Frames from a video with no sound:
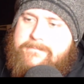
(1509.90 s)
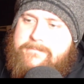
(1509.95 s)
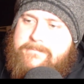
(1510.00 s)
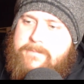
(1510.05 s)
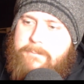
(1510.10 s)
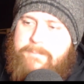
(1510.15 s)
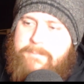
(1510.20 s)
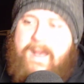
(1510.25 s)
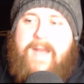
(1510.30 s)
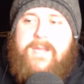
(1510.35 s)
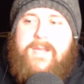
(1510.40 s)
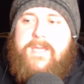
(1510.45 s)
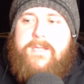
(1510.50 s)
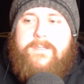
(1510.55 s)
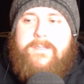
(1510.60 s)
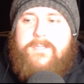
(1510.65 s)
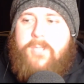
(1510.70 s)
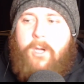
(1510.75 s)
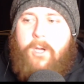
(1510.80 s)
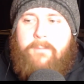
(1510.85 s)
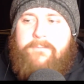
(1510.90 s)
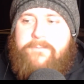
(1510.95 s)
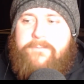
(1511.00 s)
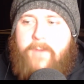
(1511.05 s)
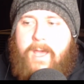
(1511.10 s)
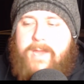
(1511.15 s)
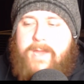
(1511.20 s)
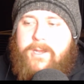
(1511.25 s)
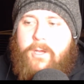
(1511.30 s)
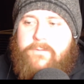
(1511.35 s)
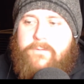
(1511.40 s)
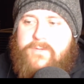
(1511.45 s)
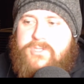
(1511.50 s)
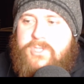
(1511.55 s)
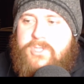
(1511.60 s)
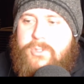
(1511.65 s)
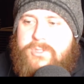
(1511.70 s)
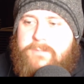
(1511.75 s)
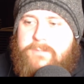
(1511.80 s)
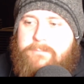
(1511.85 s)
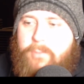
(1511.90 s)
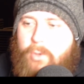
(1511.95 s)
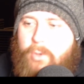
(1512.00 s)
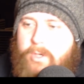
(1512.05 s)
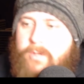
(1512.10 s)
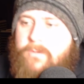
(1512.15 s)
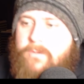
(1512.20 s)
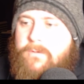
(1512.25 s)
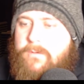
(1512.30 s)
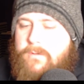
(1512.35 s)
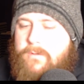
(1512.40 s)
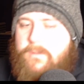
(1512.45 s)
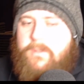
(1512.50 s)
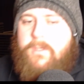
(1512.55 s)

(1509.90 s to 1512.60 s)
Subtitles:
Paddy and Tom fighting over Susan Boyle.